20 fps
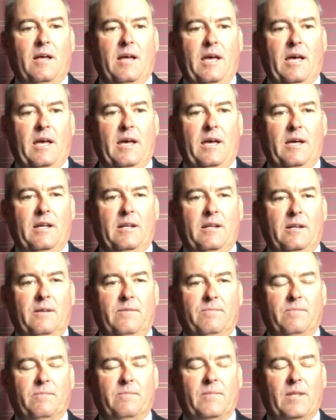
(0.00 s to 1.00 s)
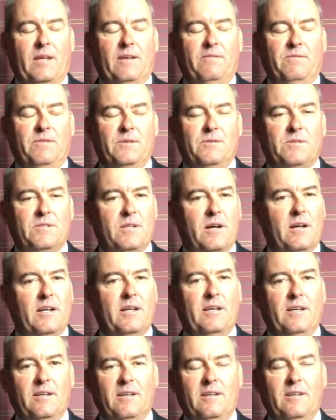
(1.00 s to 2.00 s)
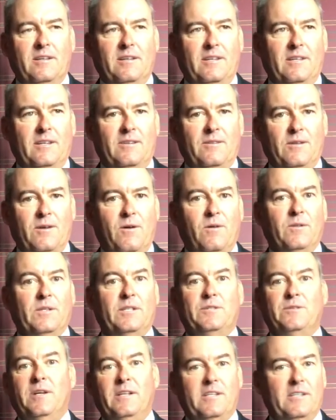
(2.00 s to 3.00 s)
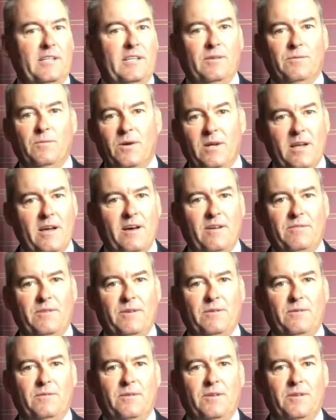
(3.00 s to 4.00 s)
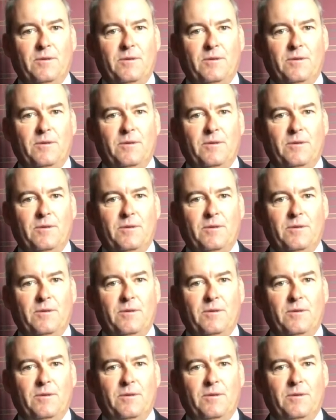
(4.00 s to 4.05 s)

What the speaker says: And if you study, the Holy Trinity and what have you,